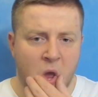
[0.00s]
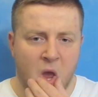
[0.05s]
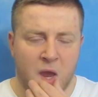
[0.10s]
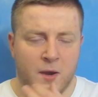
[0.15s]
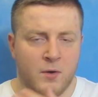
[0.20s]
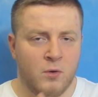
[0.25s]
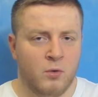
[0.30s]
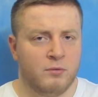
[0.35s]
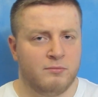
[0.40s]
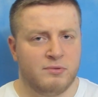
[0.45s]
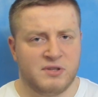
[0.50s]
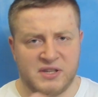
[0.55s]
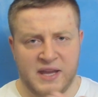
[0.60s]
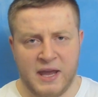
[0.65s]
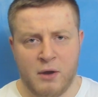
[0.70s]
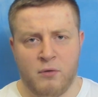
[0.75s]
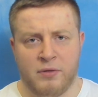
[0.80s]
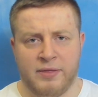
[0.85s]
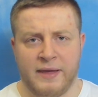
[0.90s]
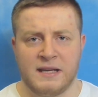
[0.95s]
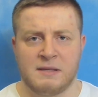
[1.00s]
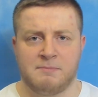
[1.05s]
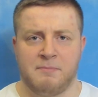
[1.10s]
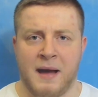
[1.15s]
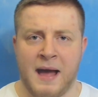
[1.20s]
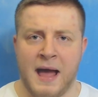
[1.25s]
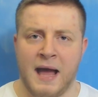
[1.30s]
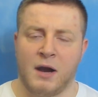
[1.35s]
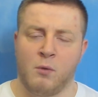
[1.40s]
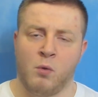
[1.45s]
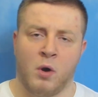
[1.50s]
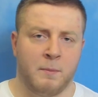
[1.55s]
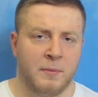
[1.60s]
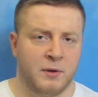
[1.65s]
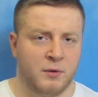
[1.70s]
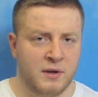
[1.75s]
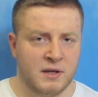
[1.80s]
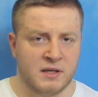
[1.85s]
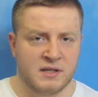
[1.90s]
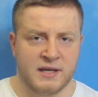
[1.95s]
You know, scale things back, work
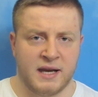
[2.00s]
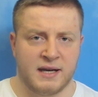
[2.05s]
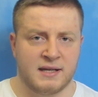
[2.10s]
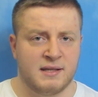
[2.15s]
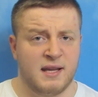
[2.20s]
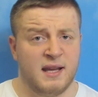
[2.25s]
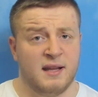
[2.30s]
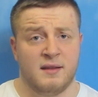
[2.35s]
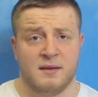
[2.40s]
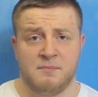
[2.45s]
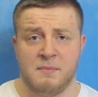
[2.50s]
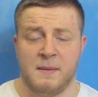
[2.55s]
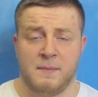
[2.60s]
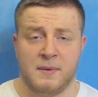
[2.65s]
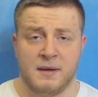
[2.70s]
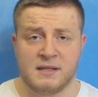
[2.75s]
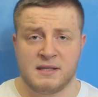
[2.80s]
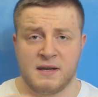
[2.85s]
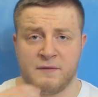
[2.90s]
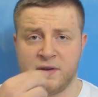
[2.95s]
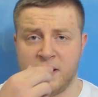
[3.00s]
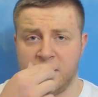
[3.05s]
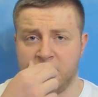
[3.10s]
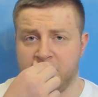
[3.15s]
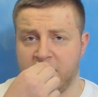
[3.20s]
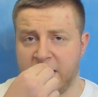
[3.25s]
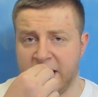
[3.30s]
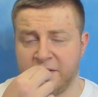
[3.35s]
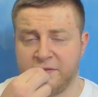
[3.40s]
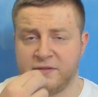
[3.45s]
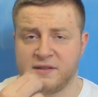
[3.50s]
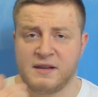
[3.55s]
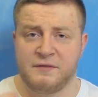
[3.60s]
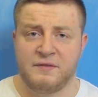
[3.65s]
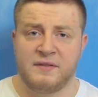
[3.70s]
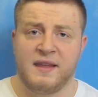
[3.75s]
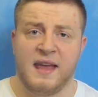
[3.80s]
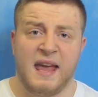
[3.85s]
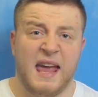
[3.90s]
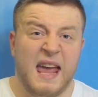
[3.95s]
between 60 to maybe 75,
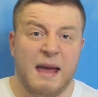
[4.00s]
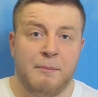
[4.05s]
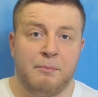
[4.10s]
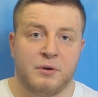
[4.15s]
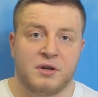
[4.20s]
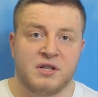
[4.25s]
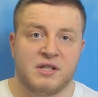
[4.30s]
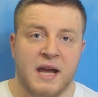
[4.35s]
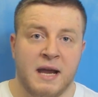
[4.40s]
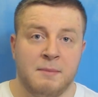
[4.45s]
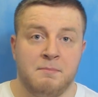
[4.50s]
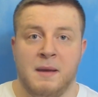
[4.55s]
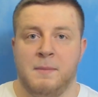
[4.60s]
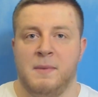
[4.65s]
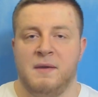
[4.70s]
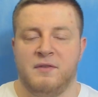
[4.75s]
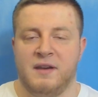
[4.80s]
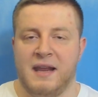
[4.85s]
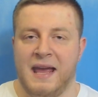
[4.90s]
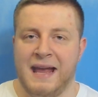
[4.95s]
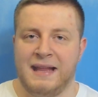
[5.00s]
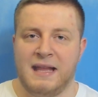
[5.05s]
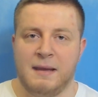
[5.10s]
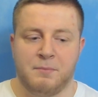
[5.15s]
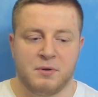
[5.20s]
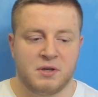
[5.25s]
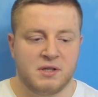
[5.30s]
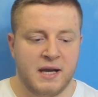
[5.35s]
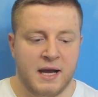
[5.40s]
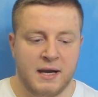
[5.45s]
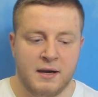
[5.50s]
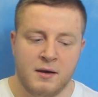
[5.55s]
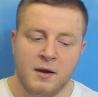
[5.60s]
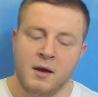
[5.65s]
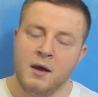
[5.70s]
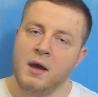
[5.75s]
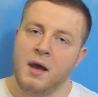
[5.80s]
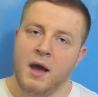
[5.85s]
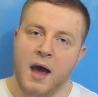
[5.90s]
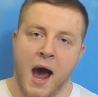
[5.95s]
78%, maybe even 80%,
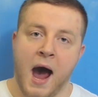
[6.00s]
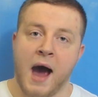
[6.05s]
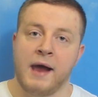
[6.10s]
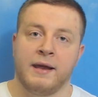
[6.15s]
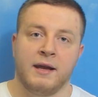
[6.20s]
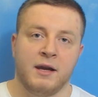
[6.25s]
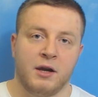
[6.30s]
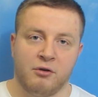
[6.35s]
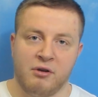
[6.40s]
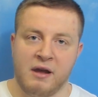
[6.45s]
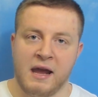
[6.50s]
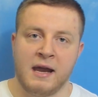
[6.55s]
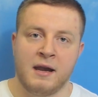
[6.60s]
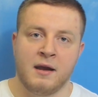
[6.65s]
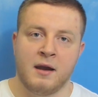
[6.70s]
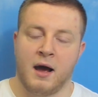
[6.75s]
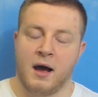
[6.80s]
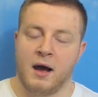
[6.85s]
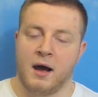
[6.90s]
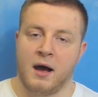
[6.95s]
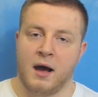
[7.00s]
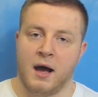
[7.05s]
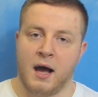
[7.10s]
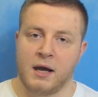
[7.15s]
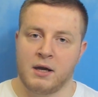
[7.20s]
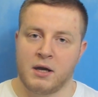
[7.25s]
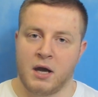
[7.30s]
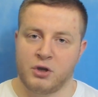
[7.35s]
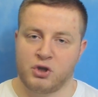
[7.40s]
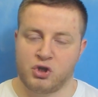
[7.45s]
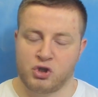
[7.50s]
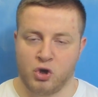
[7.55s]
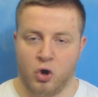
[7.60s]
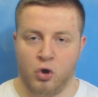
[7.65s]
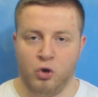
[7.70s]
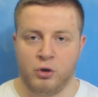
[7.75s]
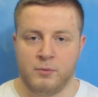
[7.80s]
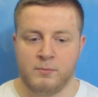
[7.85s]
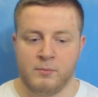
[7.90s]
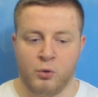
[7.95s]
and ingrain a
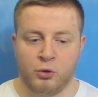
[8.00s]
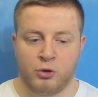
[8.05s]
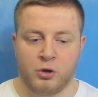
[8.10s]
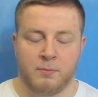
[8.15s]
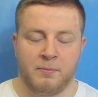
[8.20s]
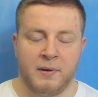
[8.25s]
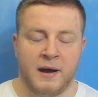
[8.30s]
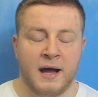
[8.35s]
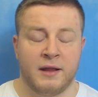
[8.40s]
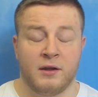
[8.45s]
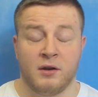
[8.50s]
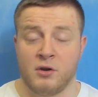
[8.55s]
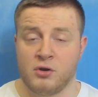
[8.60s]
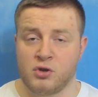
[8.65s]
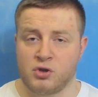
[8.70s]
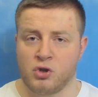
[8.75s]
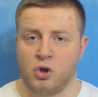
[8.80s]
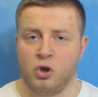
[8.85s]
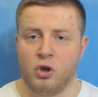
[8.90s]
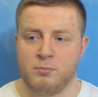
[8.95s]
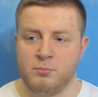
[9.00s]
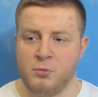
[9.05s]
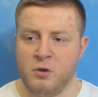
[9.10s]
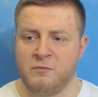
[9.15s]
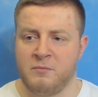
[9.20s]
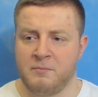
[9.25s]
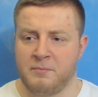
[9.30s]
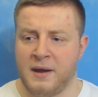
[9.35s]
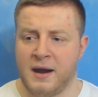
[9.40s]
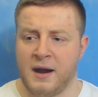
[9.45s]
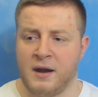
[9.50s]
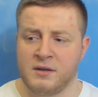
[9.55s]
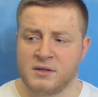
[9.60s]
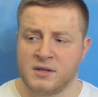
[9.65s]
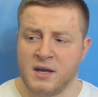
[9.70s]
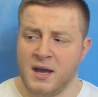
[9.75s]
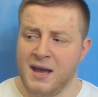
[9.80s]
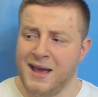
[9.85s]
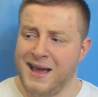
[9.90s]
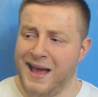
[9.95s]
solid motor pattern and solid movement patterns,
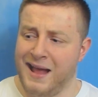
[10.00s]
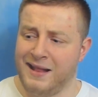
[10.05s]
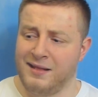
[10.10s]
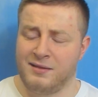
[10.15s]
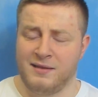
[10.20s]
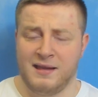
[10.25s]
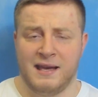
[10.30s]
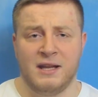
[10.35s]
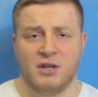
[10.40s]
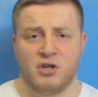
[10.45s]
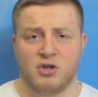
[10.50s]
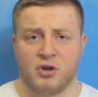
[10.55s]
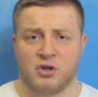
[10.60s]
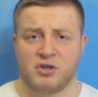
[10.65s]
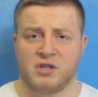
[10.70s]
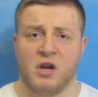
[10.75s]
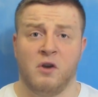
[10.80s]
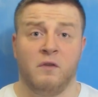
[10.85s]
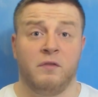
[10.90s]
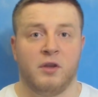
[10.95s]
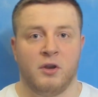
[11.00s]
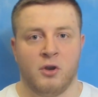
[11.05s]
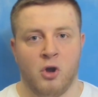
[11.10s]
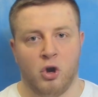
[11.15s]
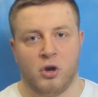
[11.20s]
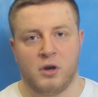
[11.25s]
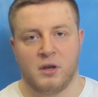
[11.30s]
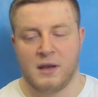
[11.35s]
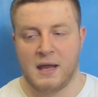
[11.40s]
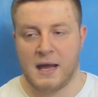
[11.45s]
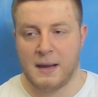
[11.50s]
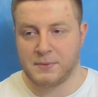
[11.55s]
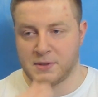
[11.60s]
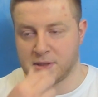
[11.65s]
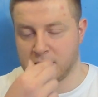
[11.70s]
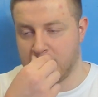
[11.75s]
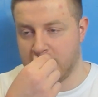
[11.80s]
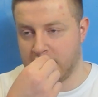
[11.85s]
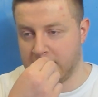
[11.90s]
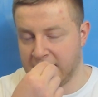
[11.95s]
and teach yourself to not
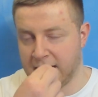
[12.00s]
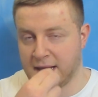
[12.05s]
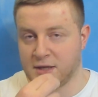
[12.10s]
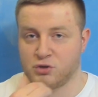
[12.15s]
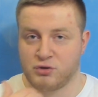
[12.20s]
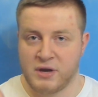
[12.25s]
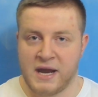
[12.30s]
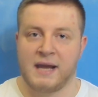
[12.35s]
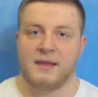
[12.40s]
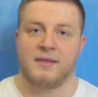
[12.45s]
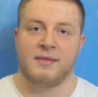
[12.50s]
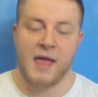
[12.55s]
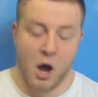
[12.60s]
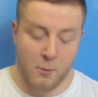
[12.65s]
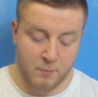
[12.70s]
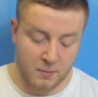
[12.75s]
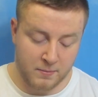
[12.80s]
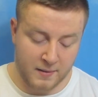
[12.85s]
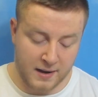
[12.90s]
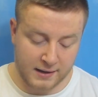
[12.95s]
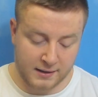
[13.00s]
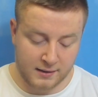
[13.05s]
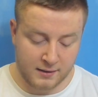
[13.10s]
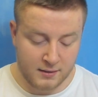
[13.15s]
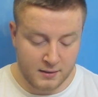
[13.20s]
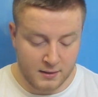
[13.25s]
collapse and strengthen that upper back.